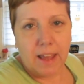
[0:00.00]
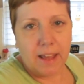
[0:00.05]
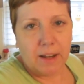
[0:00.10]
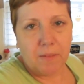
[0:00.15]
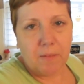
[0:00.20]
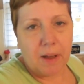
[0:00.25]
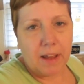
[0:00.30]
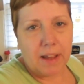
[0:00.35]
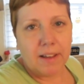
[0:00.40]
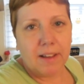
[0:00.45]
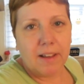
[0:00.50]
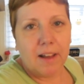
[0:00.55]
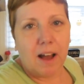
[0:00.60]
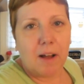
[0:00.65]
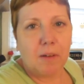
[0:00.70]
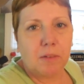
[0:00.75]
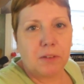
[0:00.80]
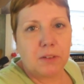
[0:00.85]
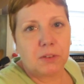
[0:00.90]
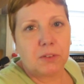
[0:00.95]
Anyway,
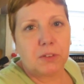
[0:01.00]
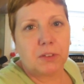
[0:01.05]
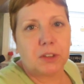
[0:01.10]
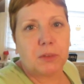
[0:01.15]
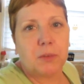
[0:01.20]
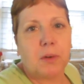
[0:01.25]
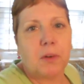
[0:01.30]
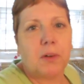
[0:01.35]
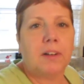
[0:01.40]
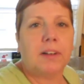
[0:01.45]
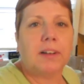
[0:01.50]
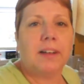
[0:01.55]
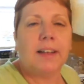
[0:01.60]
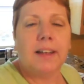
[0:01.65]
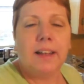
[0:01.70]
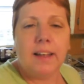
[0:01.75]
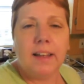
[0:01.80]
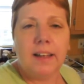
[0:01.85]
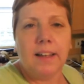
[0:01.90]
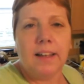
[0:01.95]
I will talk to you all
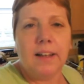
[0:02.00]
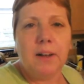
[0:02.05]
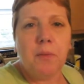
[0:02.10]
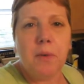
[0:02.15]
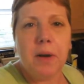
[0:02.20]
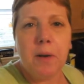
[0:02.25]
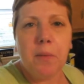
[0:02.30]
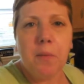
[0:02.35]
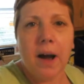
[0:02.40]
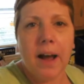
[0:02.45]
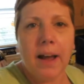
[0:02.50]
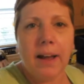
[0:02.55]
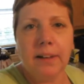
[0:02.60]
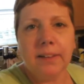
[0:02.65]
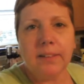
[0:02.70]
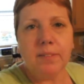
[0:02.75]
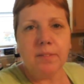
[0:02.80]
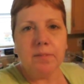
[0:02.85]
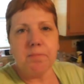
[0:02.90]
in a wee while.